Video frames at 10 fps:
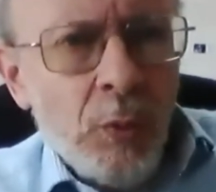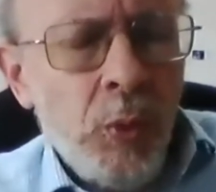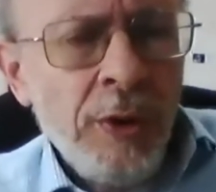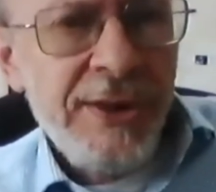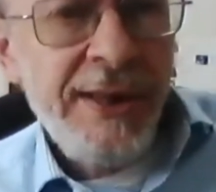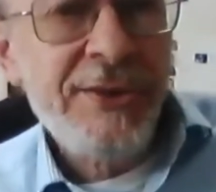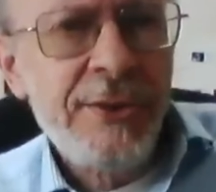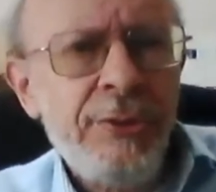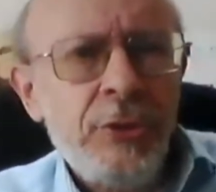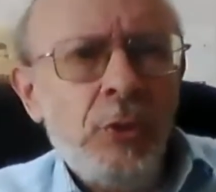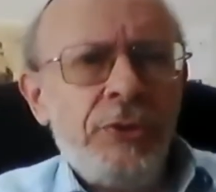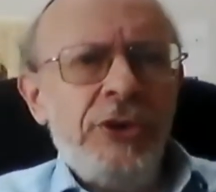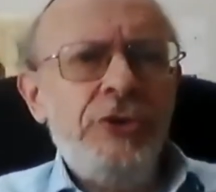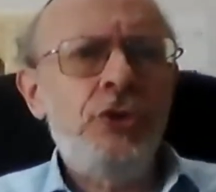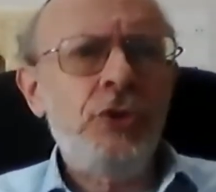What is the thought
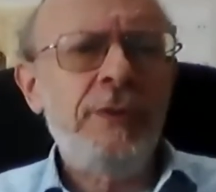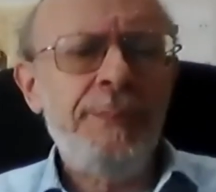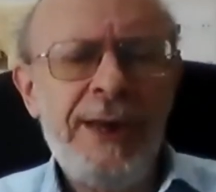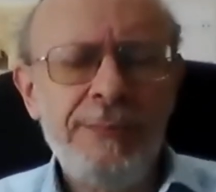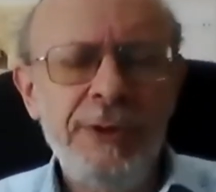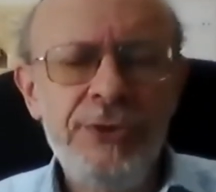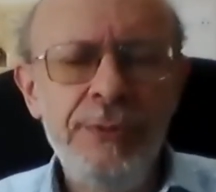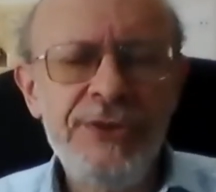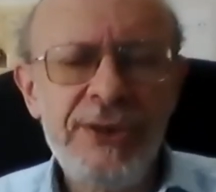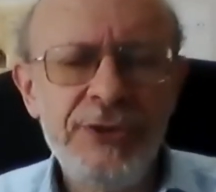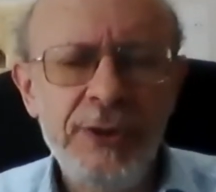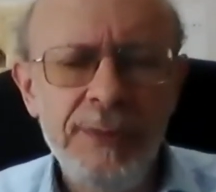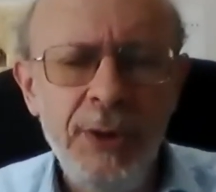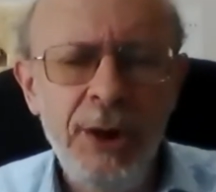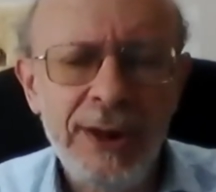that you shouldn't be able to? Says the
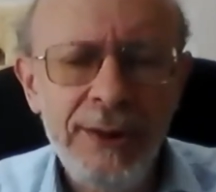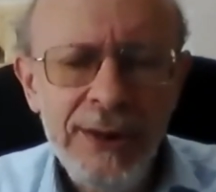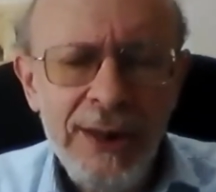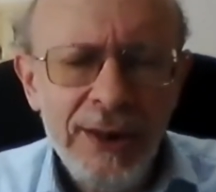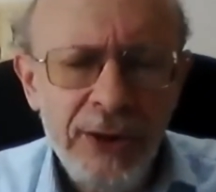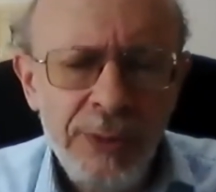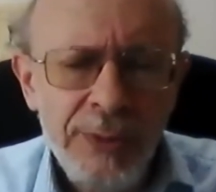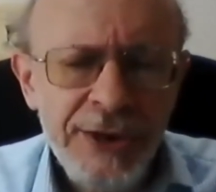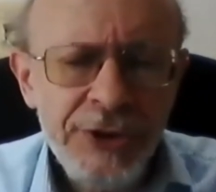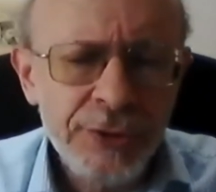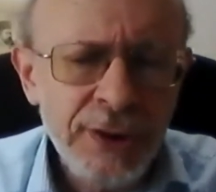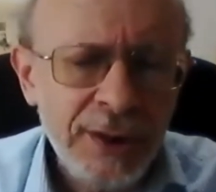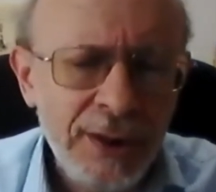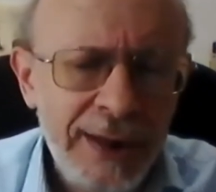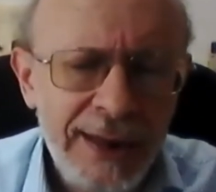Gemara, lo
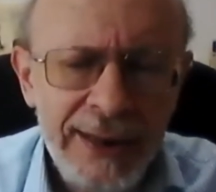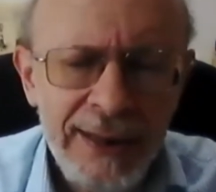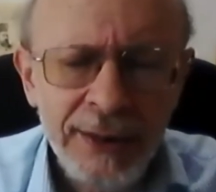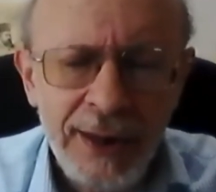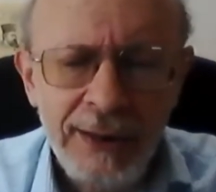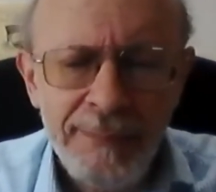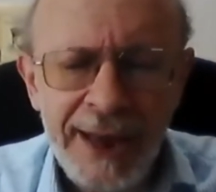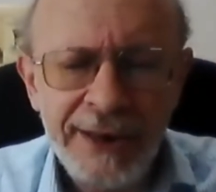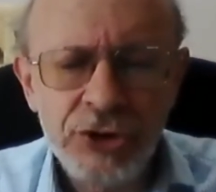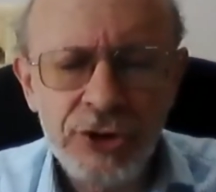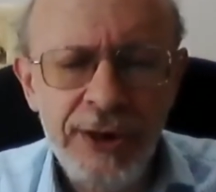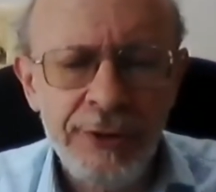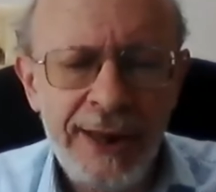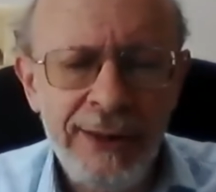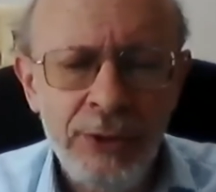nitzracha ela
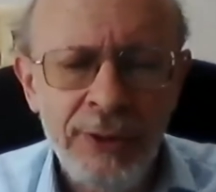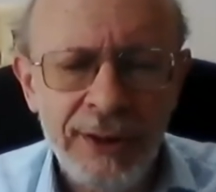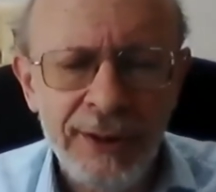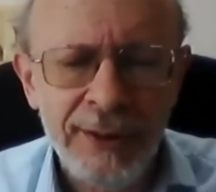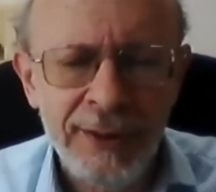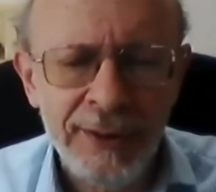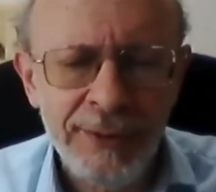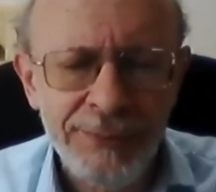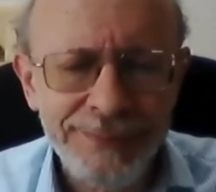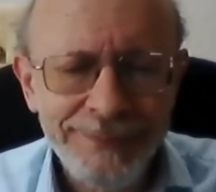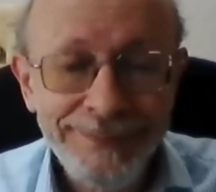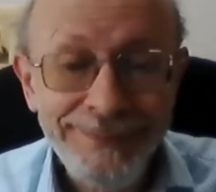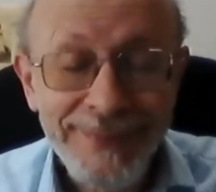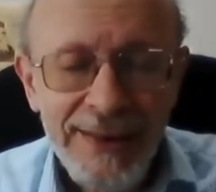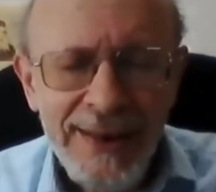machshirei lulav.
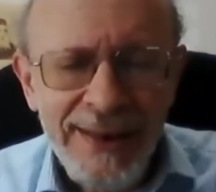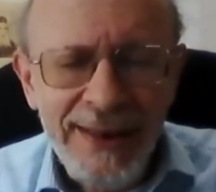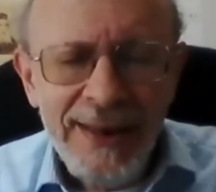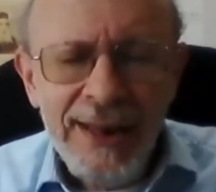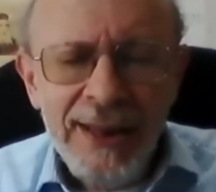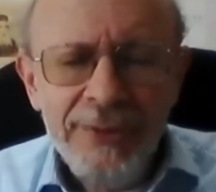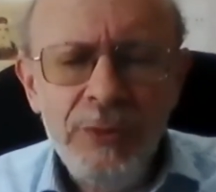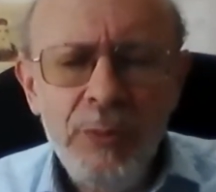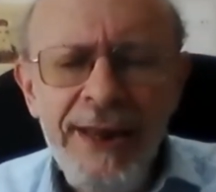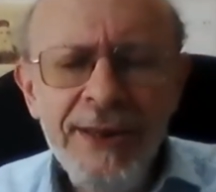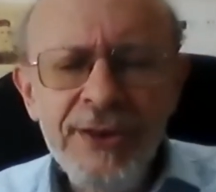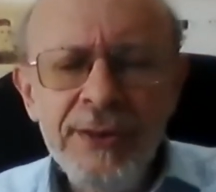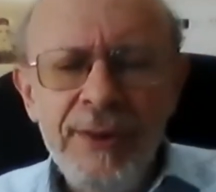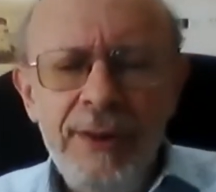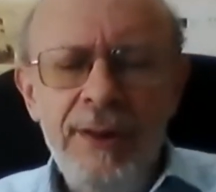The
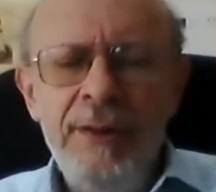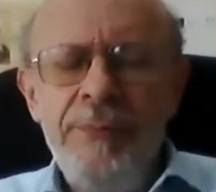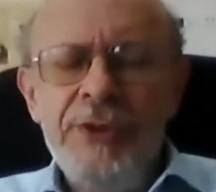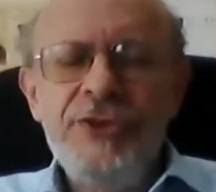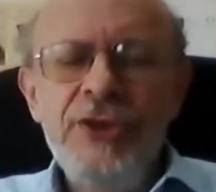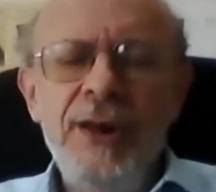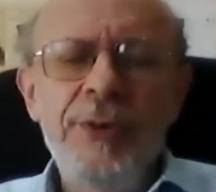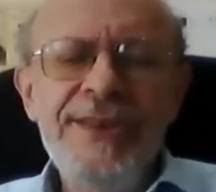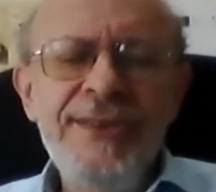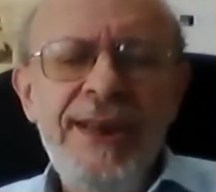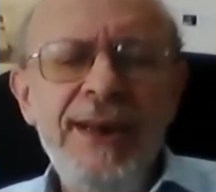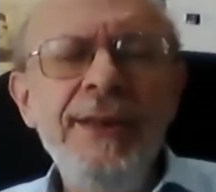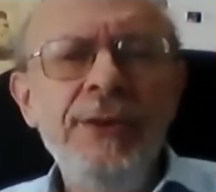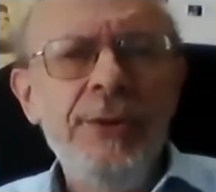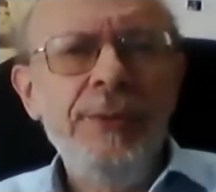reason the Torah is
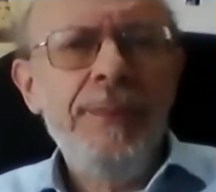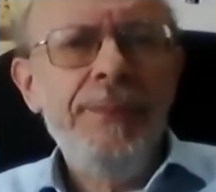telling you